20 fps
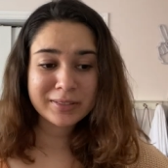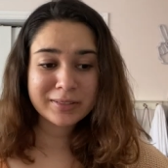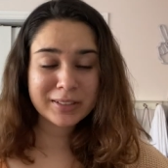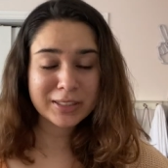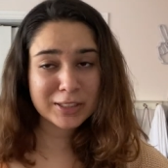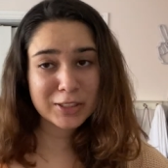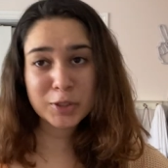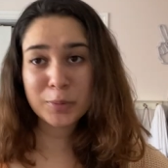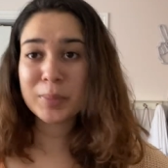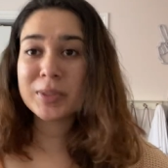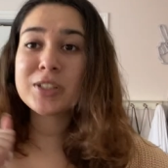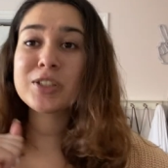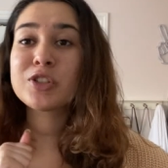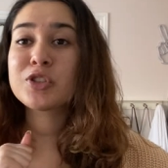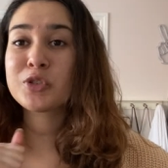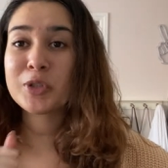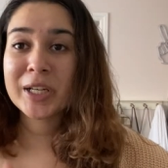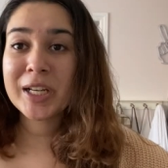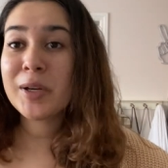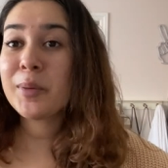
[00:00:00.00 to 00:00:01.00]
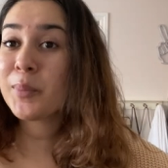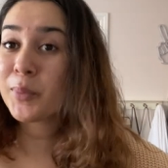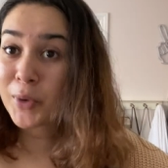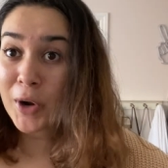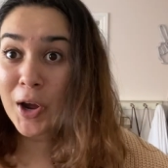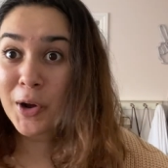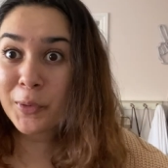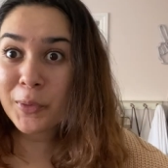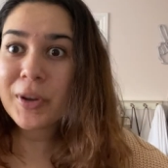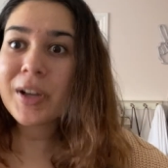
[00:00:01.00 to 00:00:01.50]
The stupid string
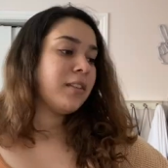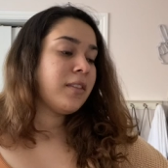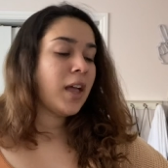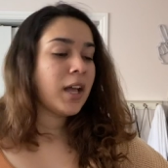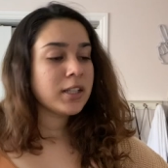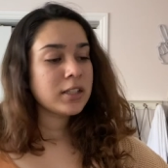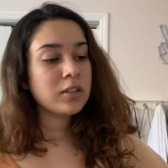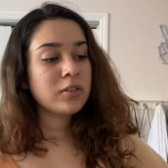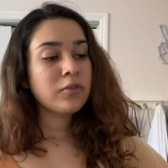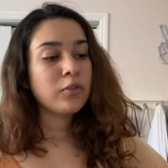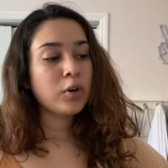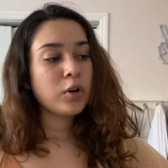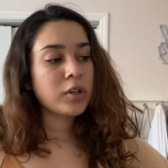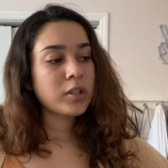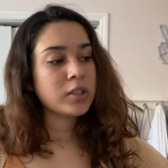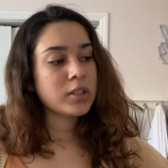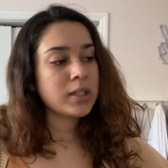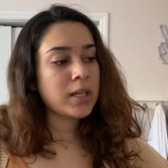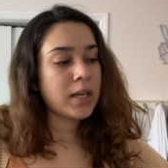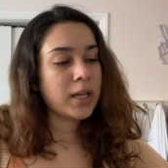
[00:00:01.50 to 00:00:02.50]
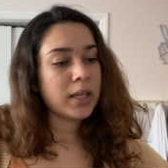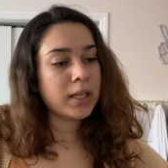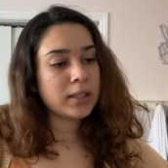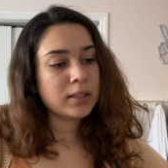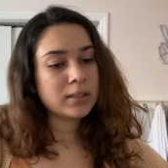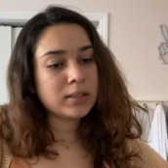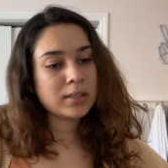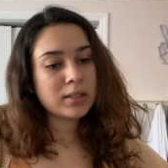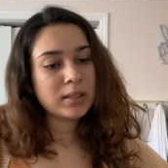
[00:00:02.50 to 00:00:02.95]
broke. That's unfortunate.